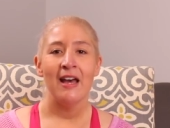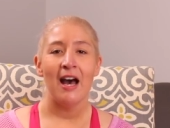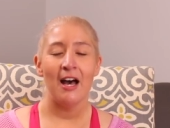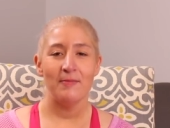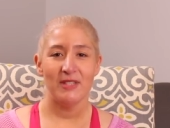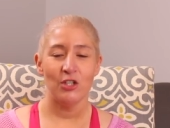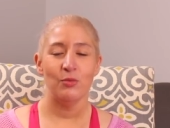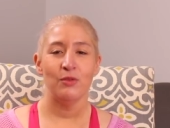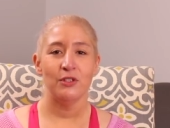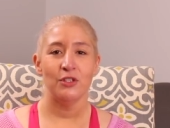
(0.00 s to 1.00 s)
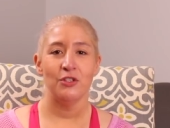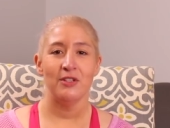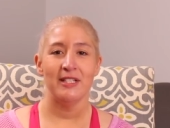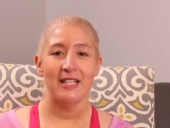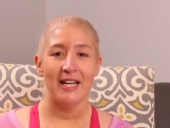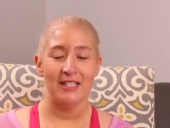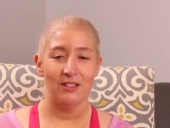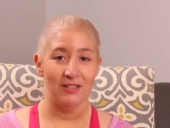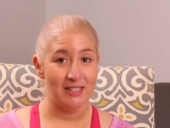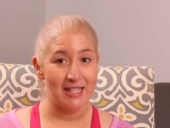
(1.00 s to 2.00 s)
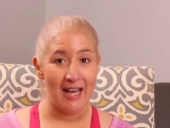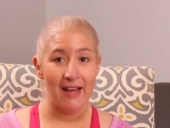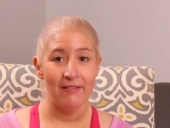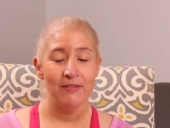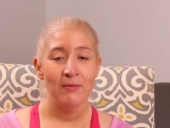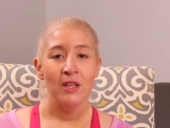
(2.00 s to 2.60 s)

um, skin removal surgeries that I still need to have.